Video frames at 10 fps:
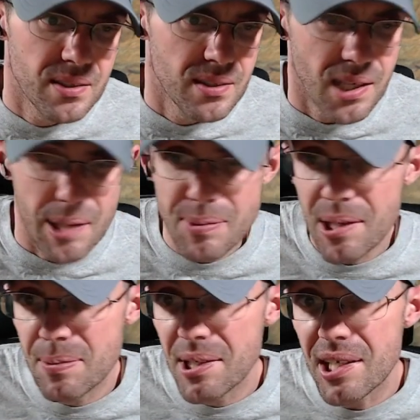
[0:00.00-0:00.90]
I probably
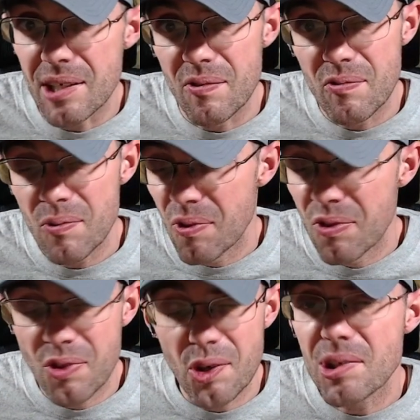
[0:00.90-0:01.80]
played it
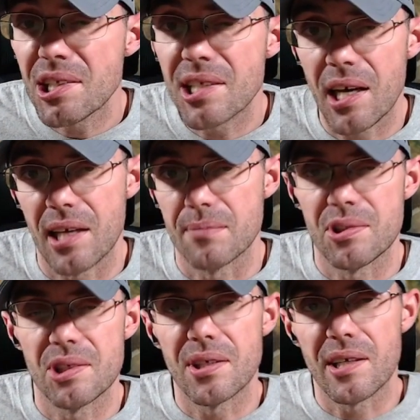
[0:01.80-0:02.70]
30 times,
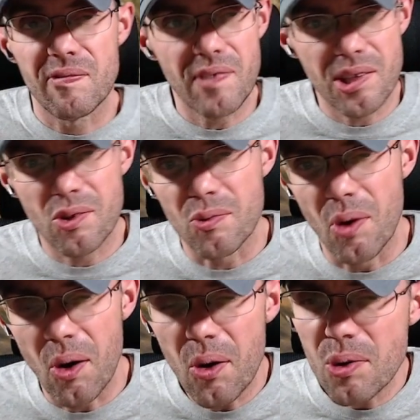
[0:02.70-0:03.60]
and you gotta fight through
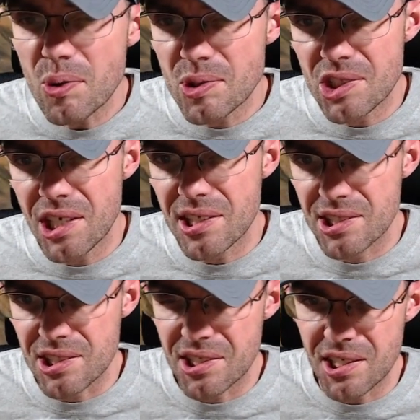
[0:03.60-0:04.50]
all those
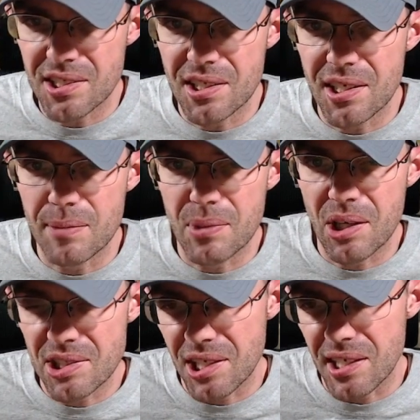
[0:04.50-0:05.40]
challenges to get to the end
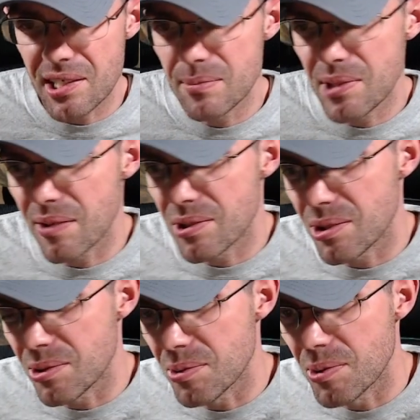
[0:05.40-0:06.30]
boss, and I'd
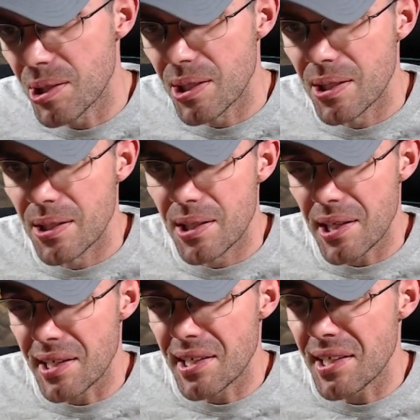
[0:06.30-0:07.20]

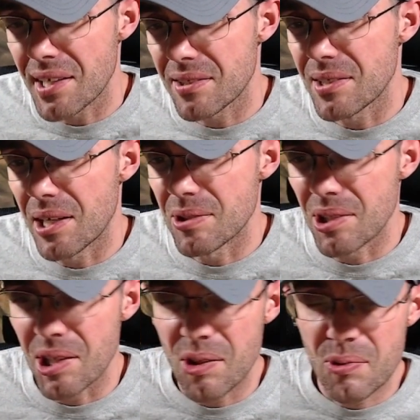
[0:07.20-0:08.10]
get Hector down to
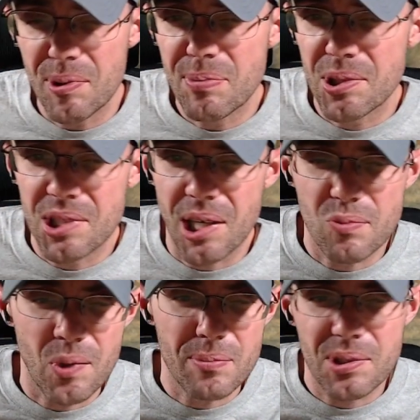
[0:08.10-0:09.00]
like 3%,
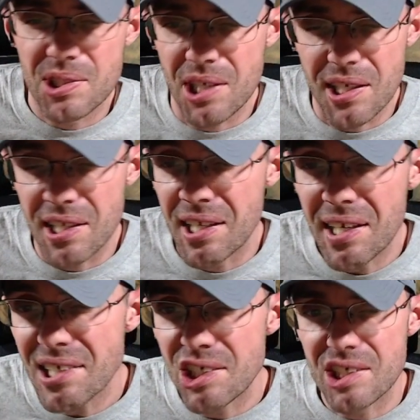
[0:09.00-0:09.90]
1%, and then
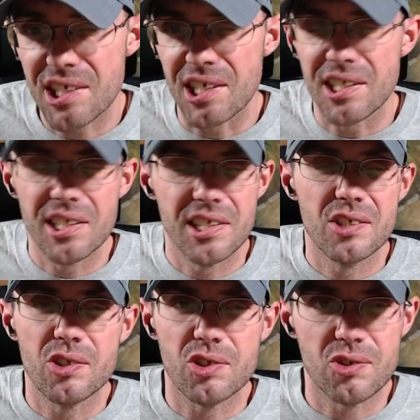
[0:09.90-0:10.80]
I'd just get
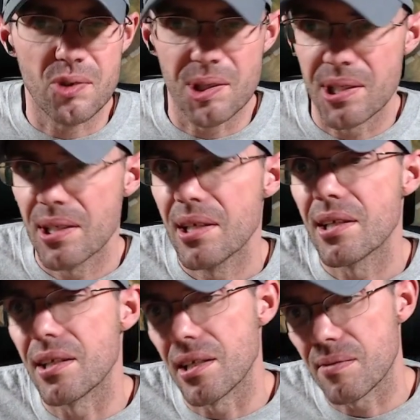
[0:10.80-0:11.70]
destroyed.
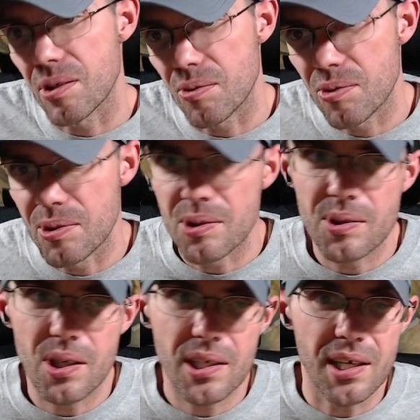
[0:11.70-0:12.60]
Then I had to go through and do it
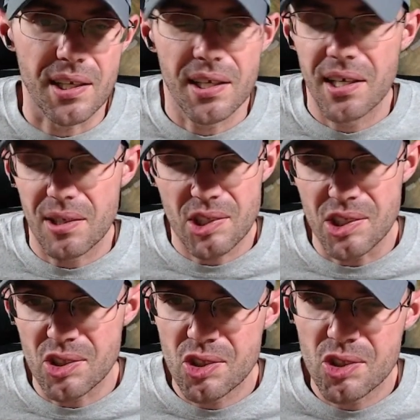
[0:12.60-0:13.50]
all again. I was
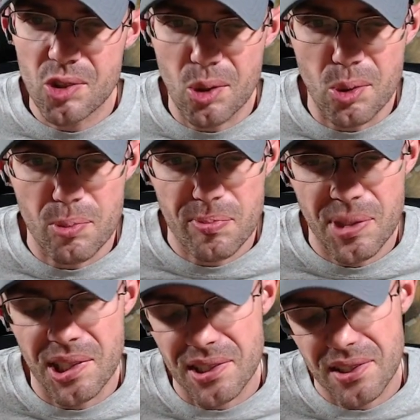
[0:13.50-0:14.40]
getting so
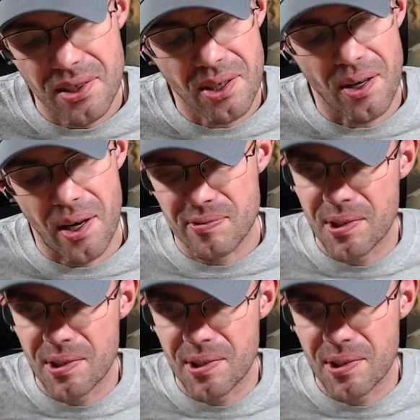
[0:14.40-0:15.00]
pissed off.